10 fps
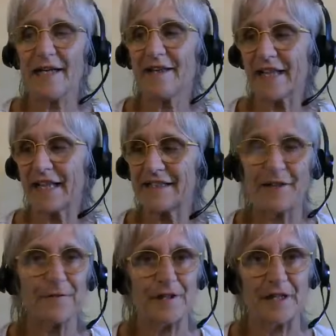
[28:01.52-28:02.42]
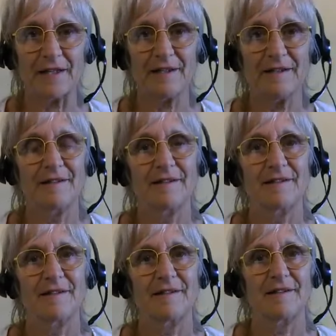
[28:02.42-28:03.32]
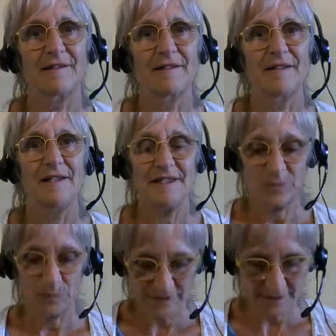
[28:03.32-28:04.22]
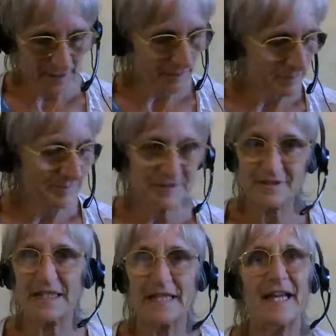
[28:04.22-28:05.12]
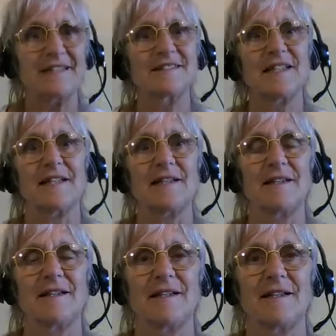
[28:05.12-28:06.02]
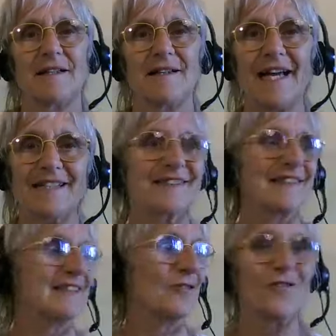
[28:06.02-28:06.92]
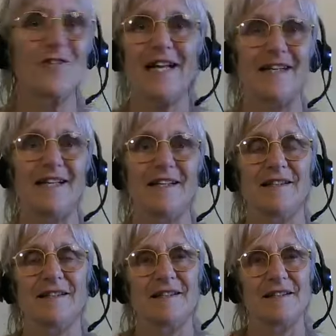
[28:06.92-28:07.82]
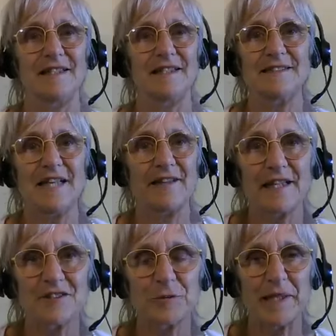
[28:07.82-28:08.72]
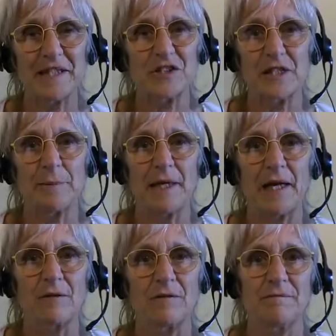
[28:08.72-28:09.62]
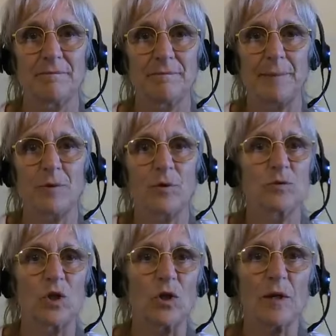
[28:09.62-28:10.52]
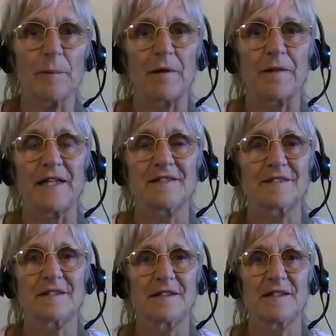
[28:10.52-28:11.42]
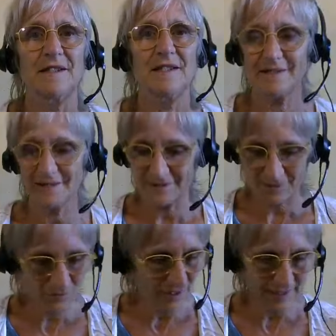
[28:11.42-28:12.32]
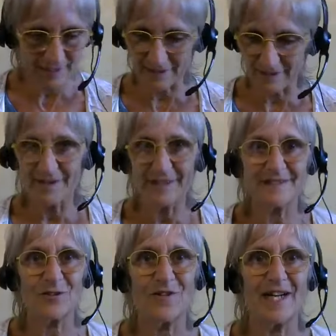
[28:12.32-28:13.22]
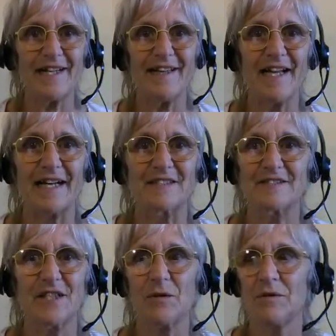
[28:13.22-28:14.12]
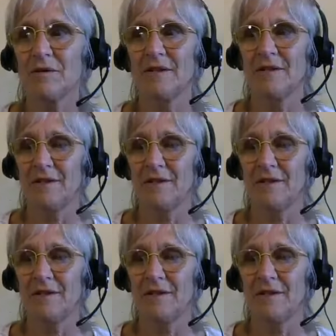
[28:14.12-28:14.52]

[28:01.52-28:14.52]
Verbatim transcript: anything different. It's what comes, and that's it. That's it already. There's nothing special about people who talk about this. It's already it's already there. So